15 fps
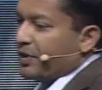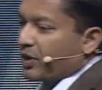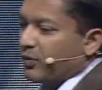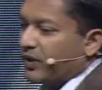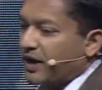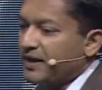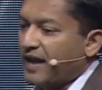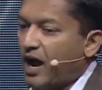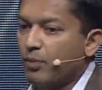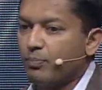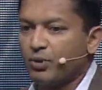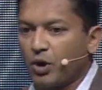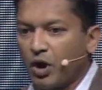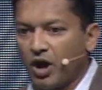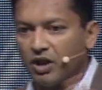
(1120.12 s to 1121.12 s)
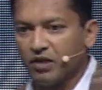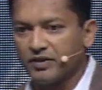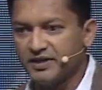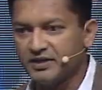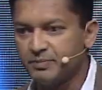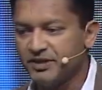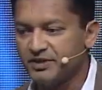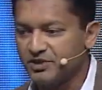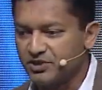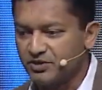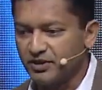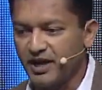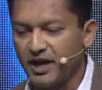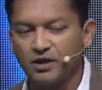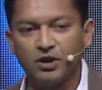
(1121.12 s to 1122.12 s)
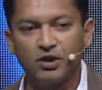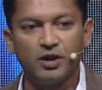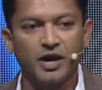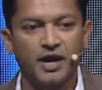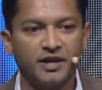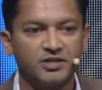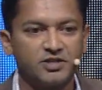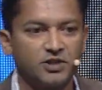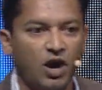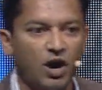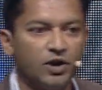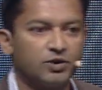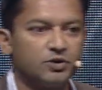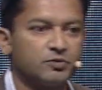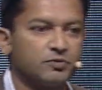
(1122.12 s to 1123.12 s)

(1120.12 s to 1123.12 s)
We can now put all of these pieces together and start to